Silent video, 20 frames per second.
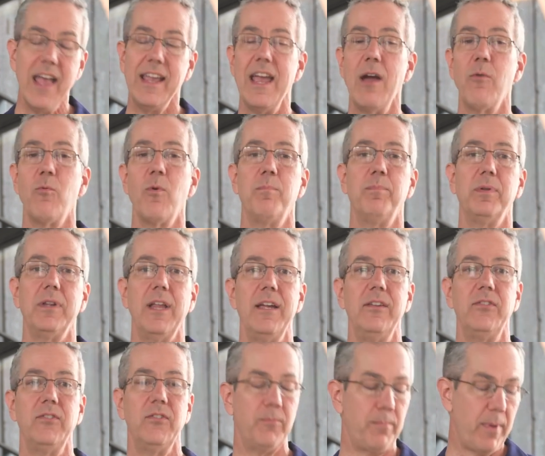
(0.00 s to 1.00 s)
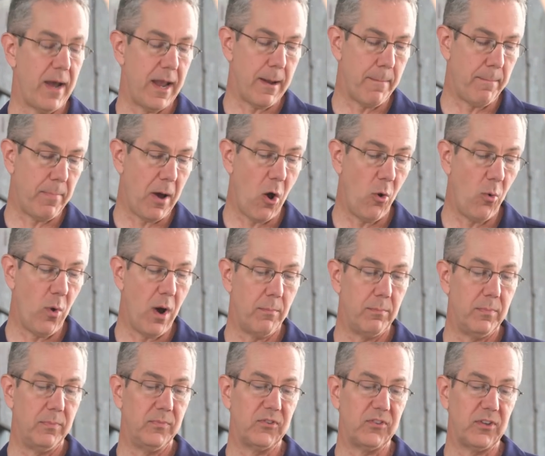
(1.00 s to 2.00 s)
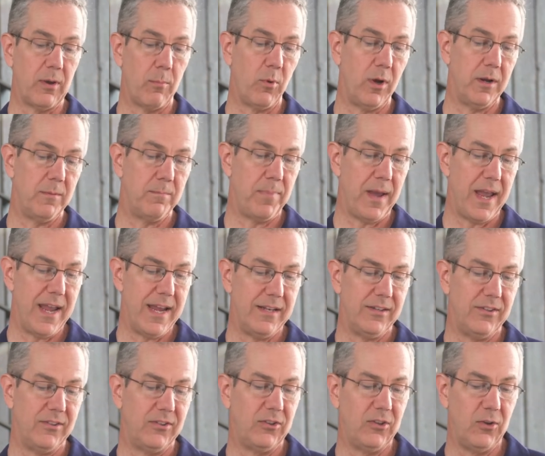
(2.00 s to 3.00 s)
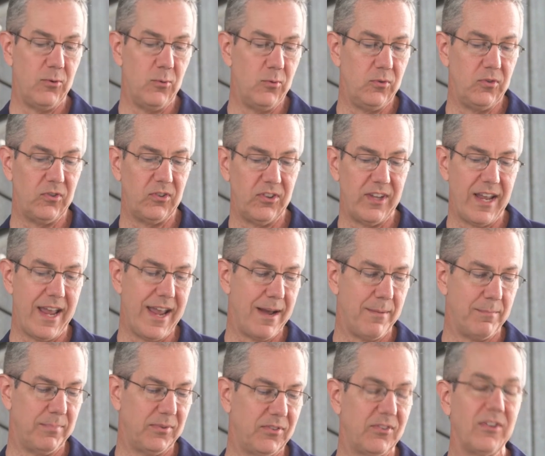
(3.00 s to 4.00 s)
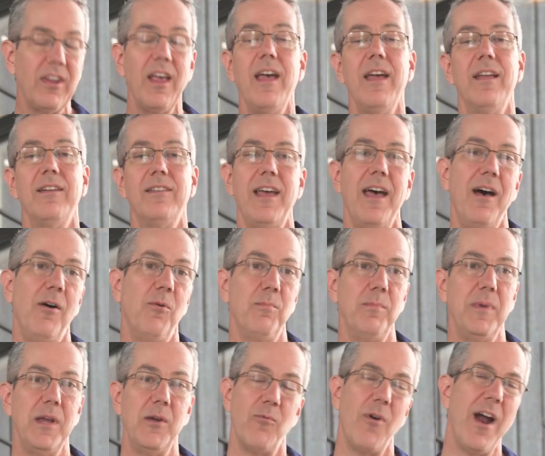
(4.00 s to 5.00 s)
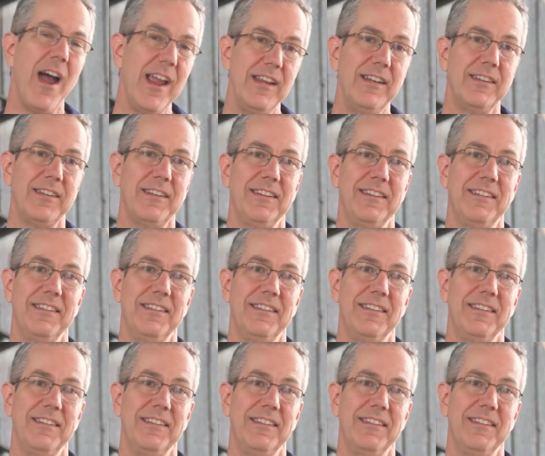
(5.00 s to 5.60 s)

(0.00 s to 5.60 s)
get replaced by a poem someone paid 2 stamps to help me write?